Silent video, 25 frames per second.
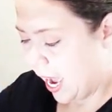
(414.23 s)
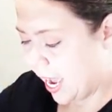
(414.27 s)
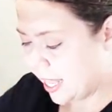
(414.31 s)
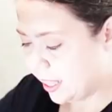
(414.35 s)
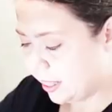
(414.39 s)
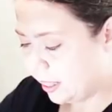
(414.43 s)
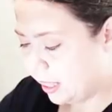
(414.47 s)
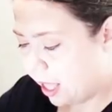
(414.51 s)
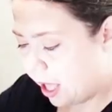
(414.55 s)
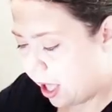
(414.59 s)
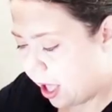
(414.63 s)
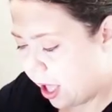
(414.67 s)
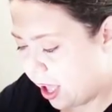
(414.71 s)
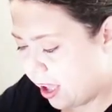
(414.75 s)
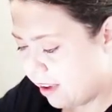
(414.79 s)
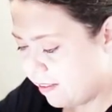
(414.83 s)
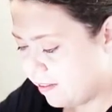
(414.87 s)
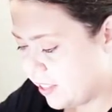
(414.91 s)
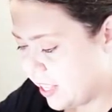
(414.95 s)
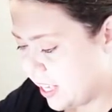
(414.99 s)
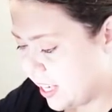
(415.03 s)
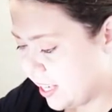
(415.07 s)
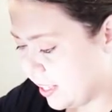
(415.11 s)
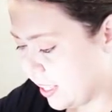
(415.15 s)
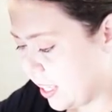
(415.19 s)
I love
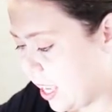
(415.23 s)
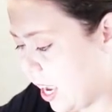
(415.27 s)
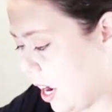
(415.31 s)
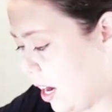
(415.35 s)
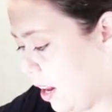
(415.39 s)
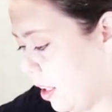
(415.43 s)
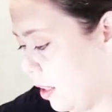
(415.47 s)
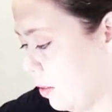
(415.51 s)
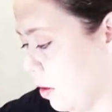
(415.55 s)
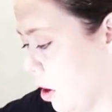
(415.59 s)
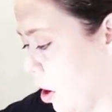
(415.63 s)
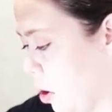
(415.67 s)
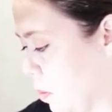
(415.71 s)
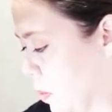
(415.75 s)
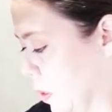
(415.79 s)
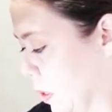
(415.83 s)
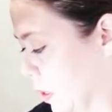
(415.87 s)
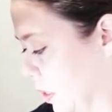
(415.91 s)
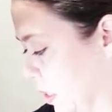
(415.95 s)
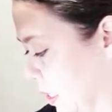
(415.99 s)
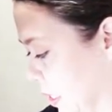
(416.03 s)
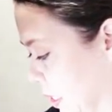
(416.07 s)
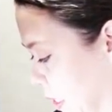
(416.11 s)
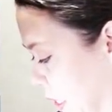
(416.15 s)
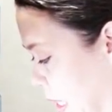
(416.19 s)
these kind of
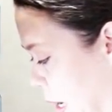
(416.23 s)
almost